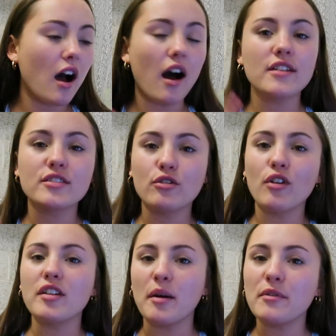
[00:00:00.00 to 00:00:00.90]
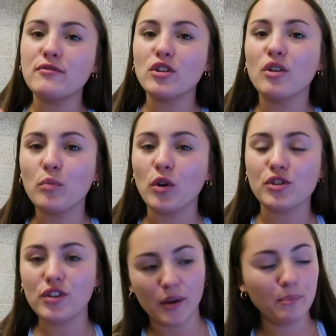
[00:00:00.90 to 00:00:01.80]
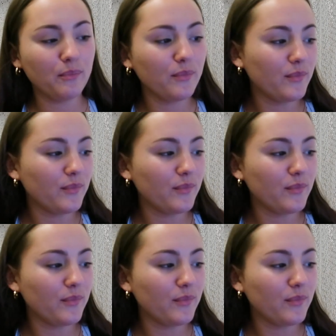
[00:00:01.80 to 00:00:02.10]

ask Grown Up if you can watch them.